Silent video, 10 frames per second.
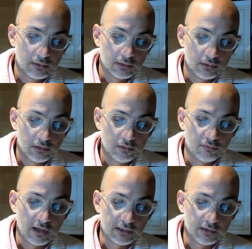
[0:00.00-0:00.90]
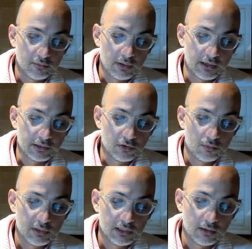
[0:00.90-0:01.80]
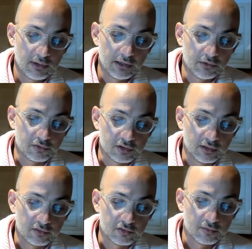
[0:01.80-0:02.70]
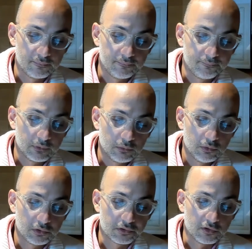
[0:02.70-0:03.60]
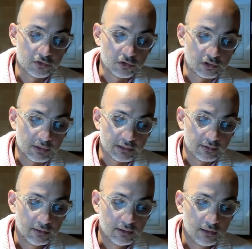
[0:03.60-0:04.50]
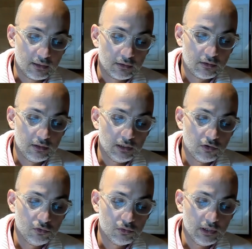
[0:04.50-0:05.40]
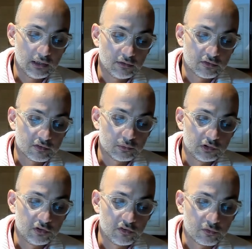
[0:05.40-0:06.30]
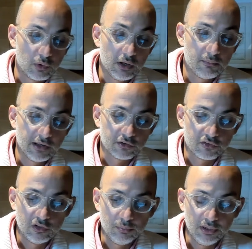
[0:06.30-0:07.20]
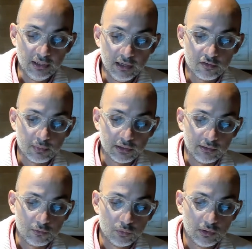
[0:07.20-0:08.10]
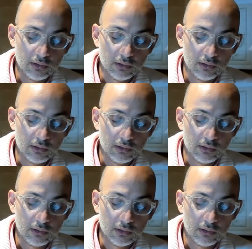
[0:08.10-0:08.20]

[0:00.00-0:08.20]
divided by omega minus x. We already talked about it. tqx, which is 1 minus tpx, but it will